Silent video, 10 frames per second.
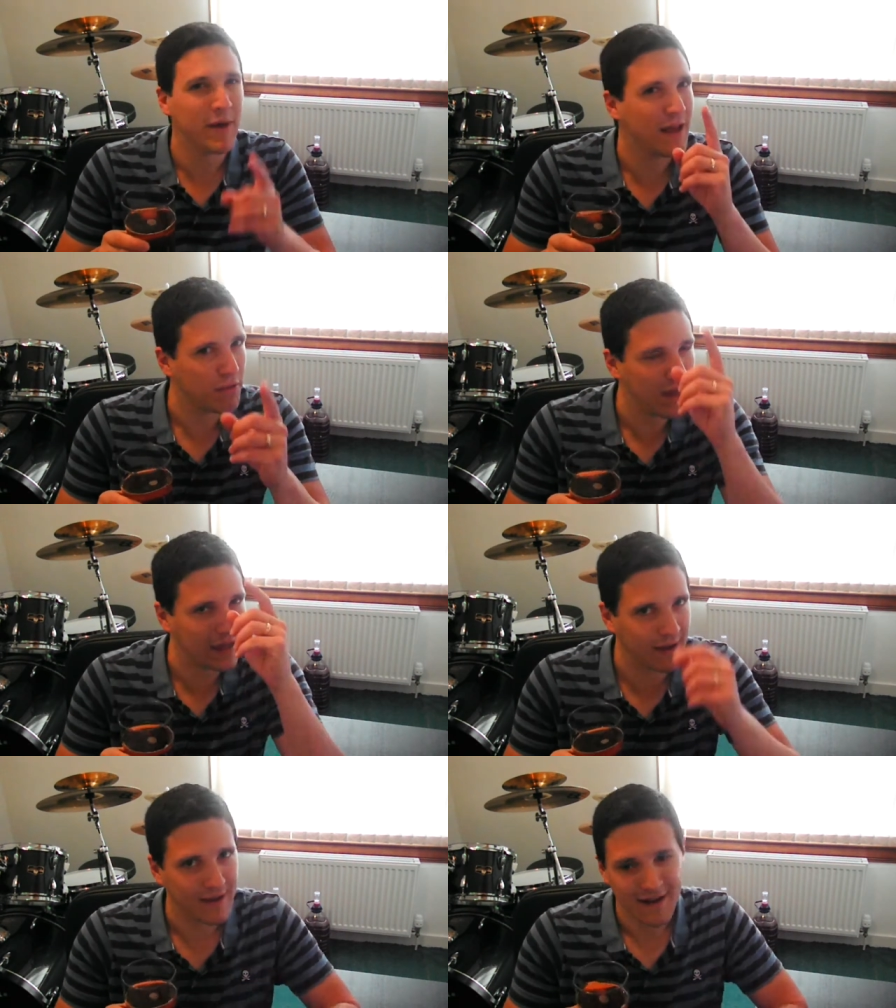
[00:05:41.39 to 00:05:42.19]
but I
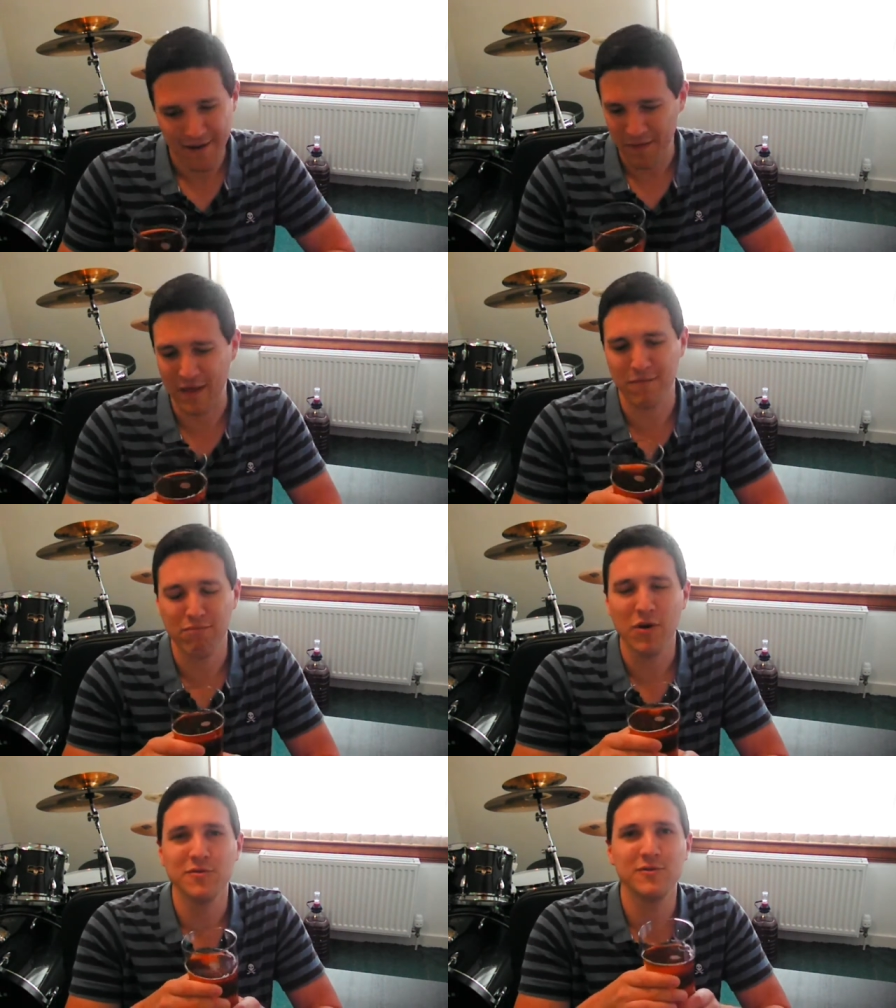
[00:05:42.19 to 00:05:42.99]
think that the
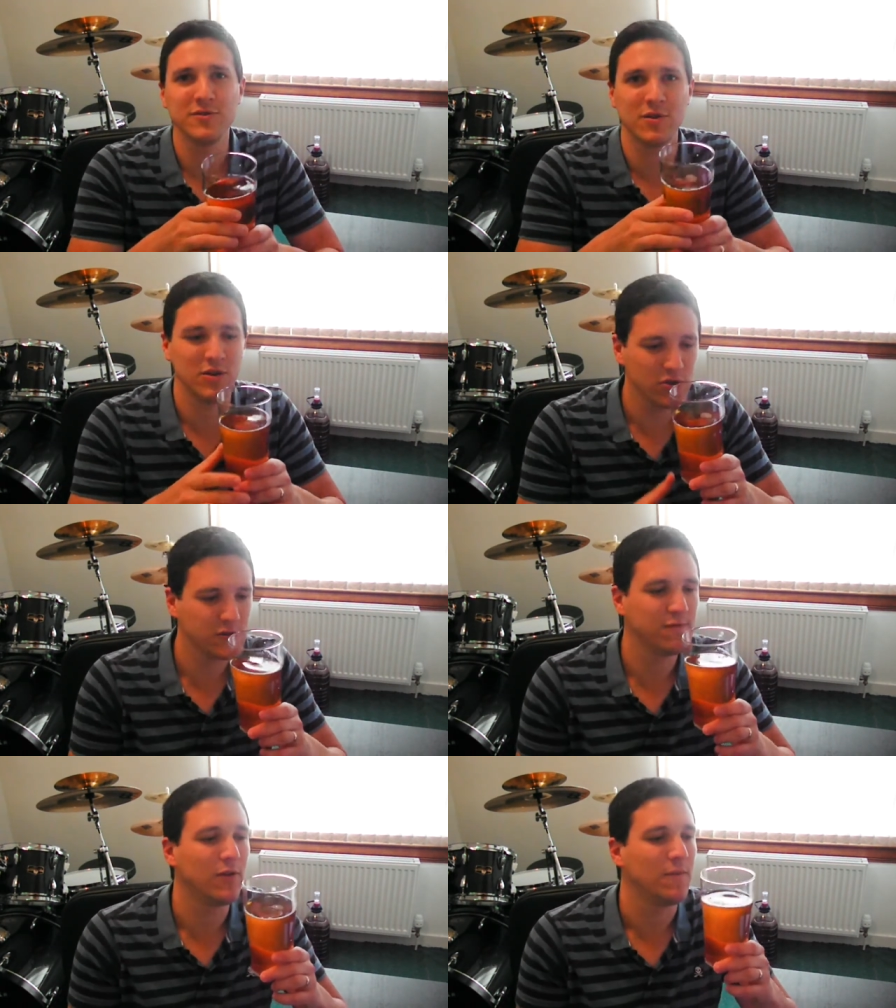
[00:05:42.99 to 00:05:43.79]
most
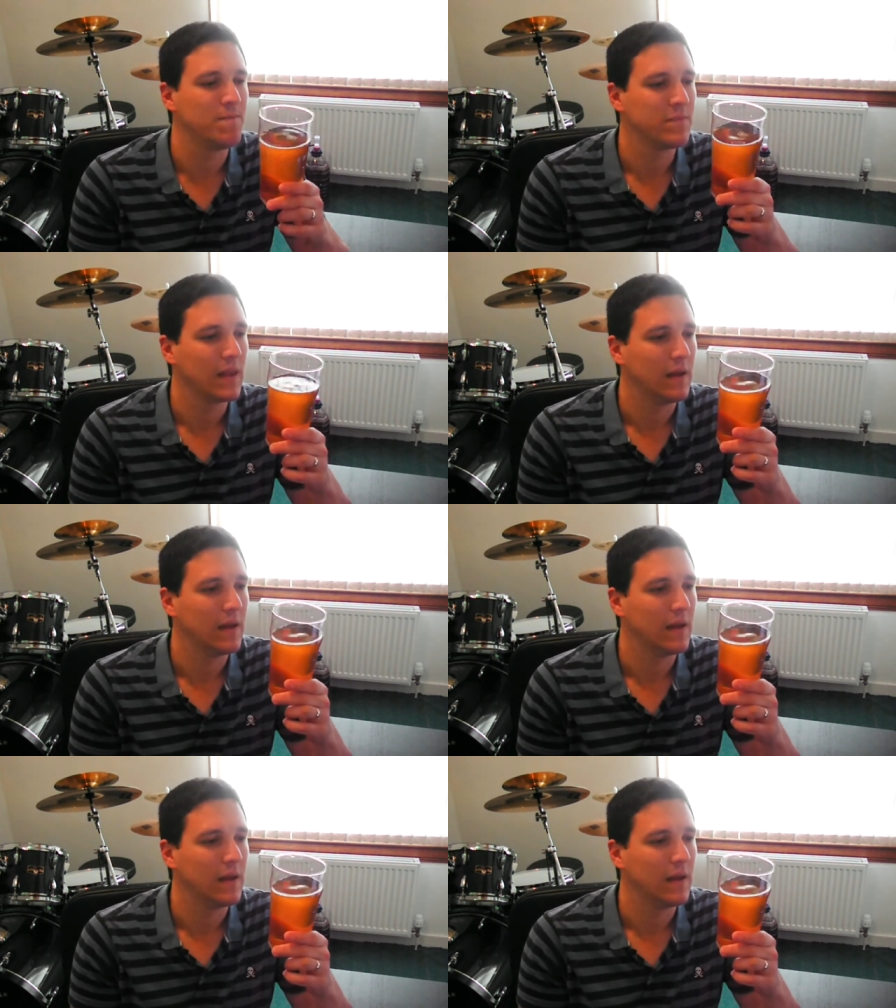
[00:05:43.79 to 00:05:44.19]
useful